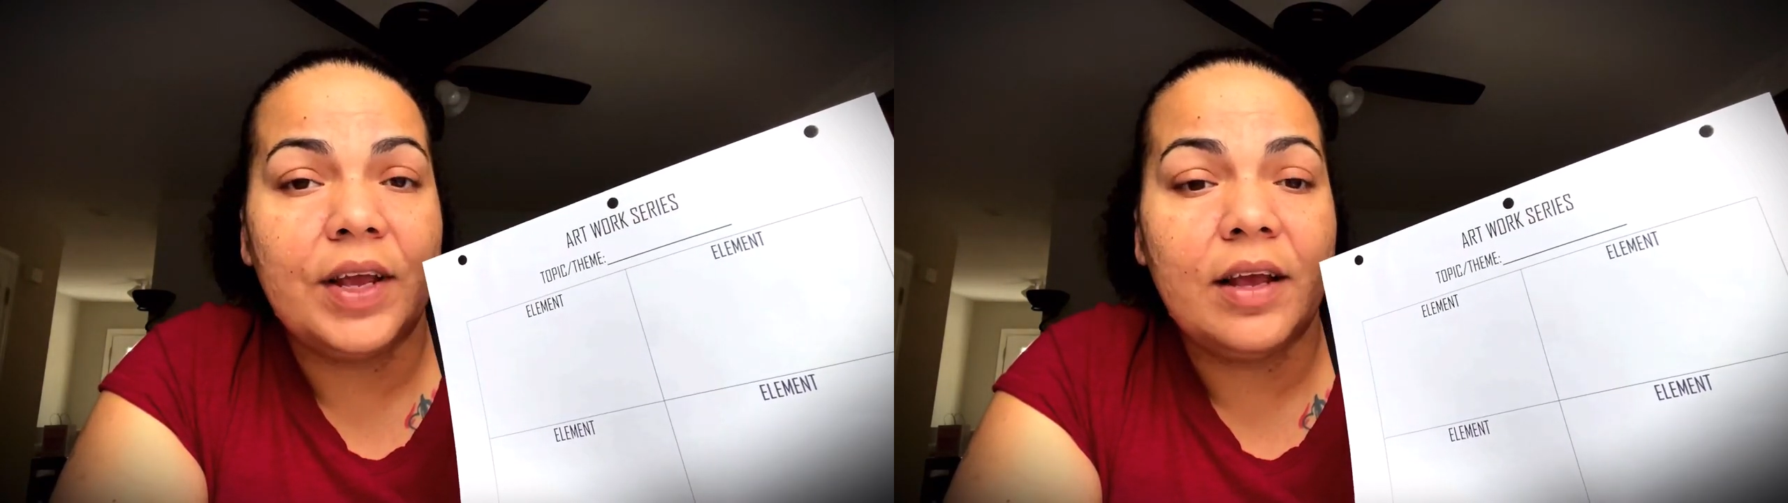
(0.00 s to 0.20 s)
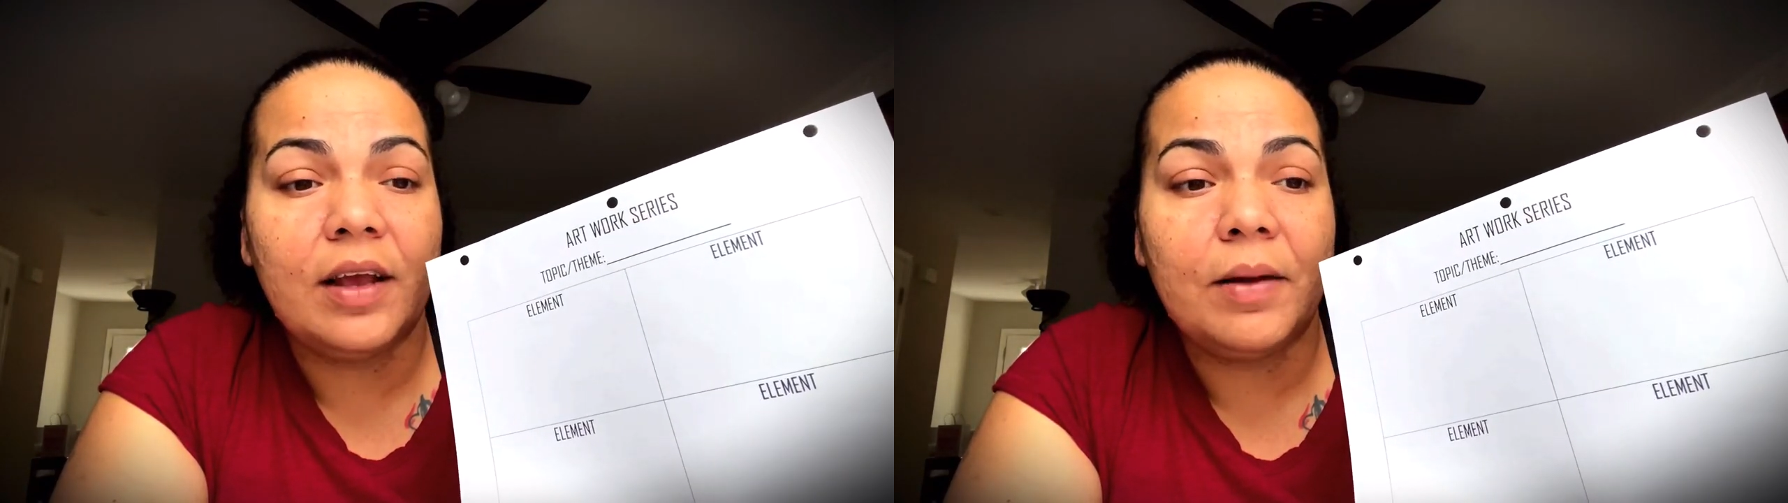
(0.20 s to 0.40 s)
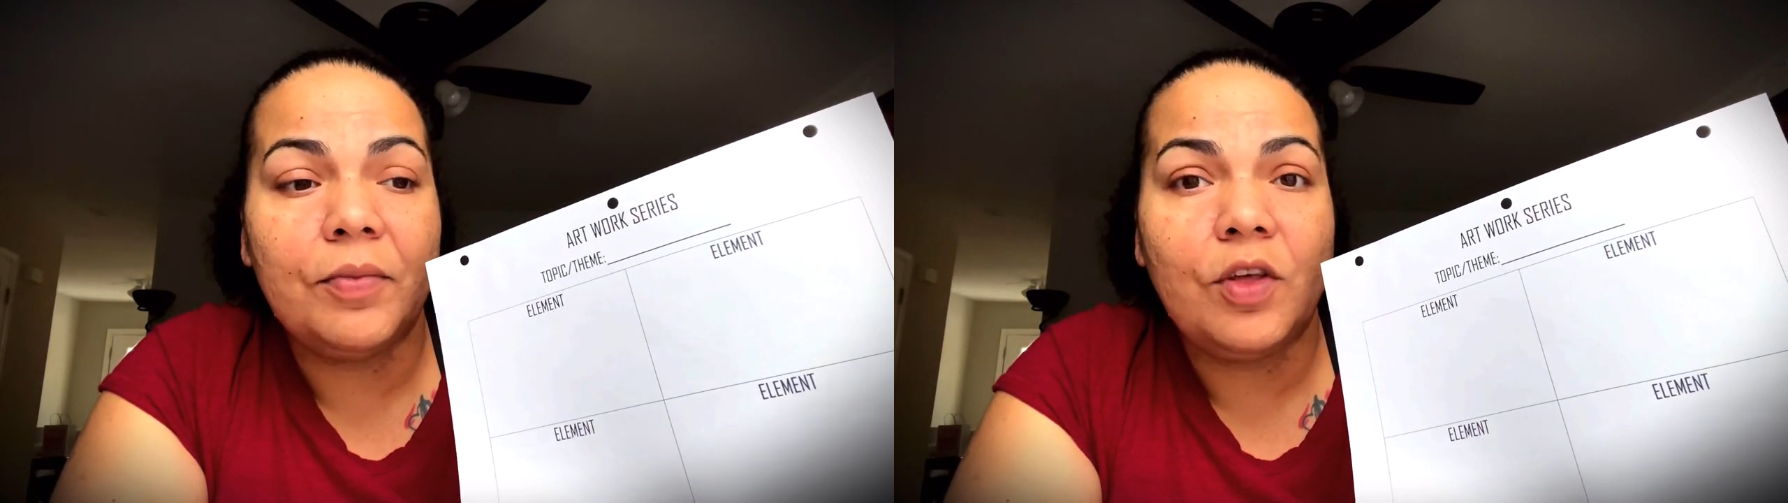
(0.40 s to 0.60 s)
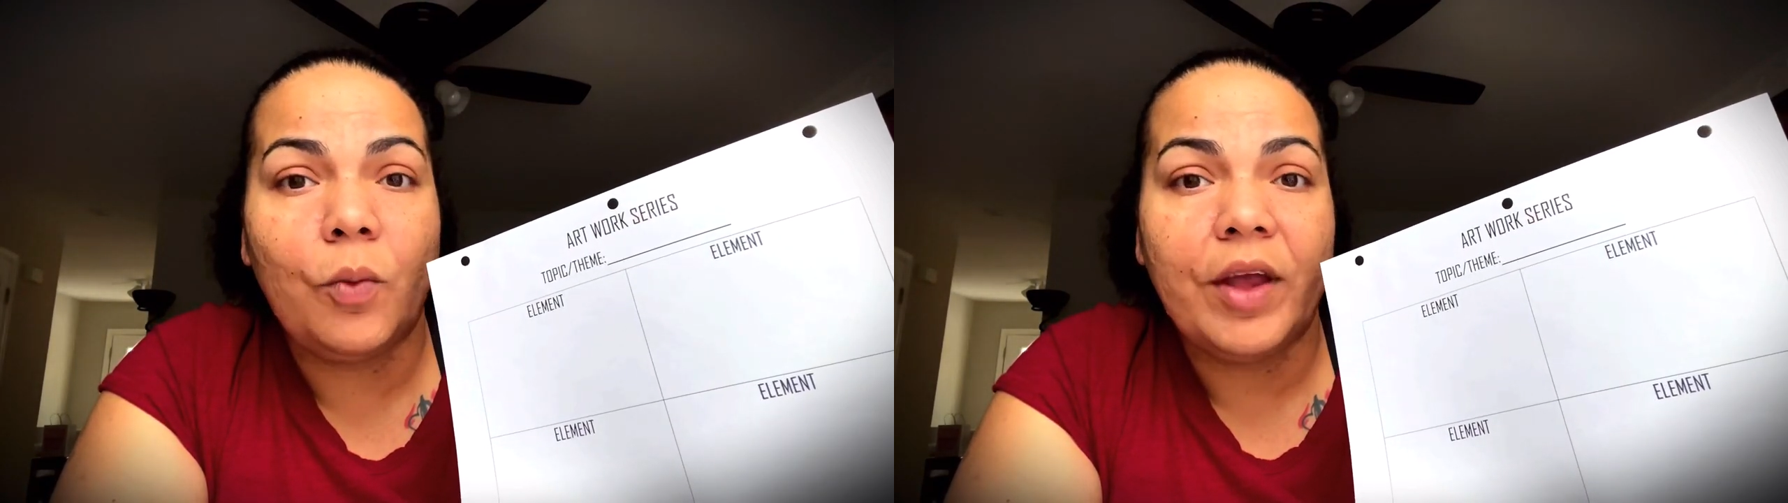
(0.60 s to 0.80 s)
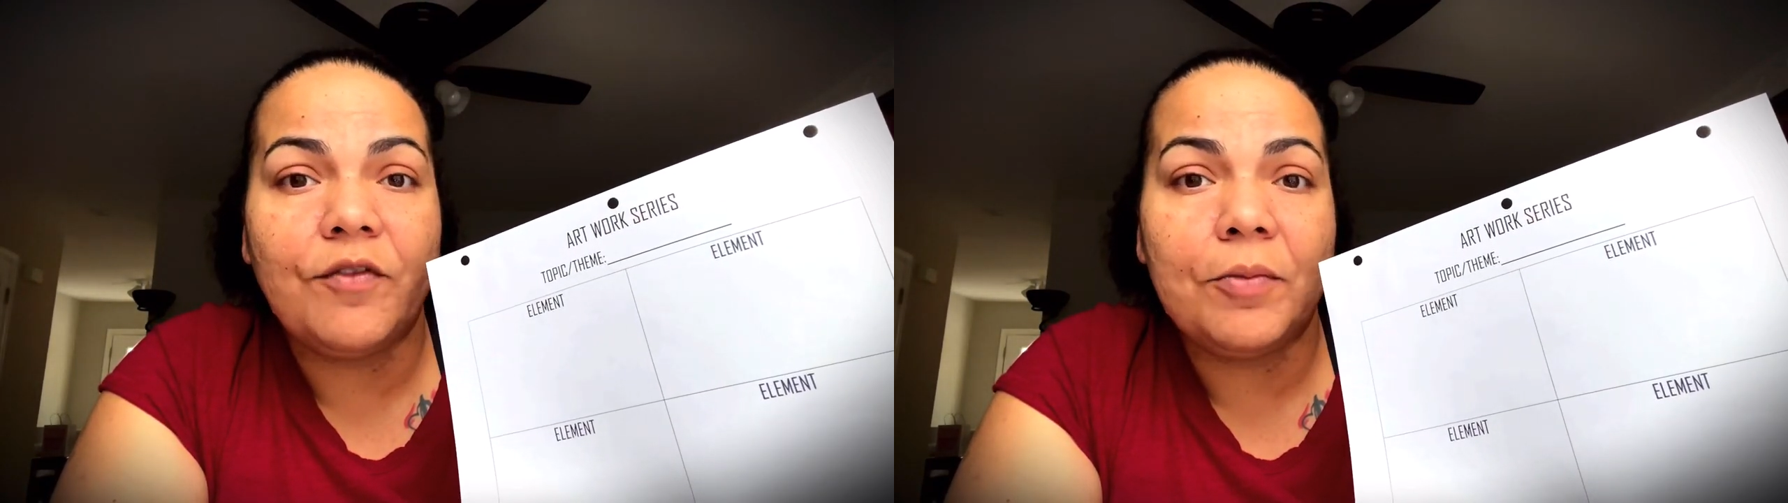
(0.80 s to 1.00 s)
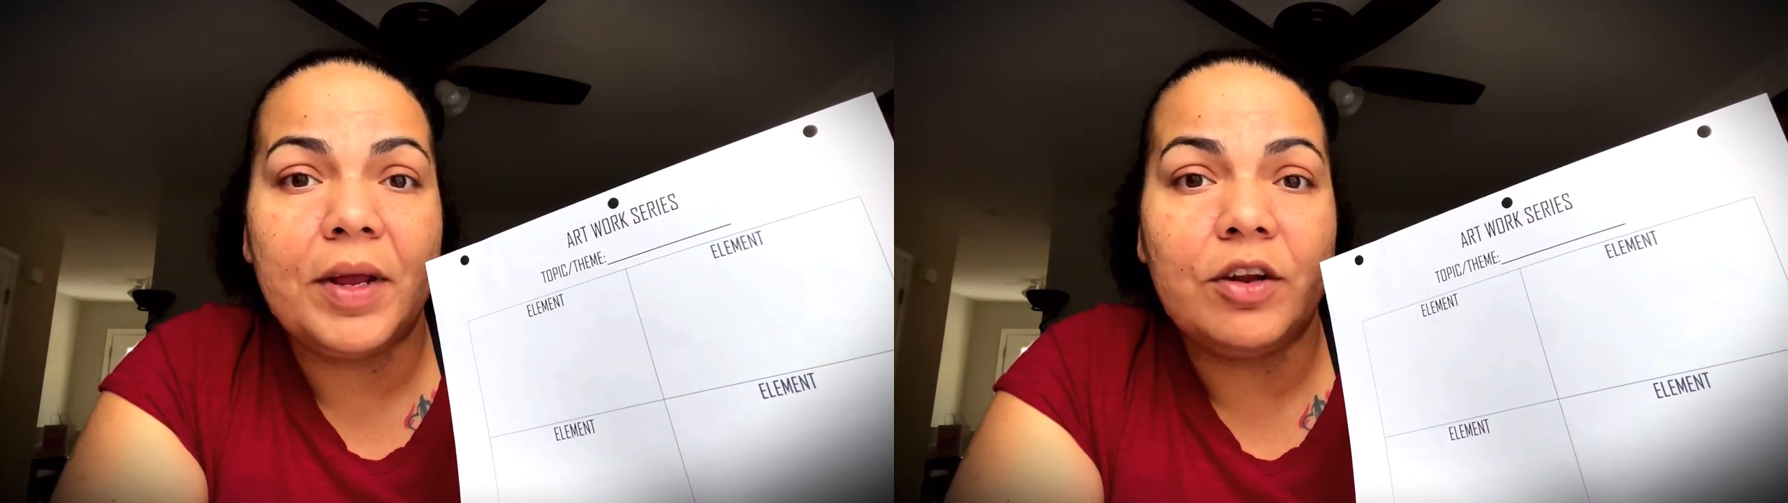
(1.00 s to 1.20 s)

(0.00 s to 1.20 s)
income. The way for me to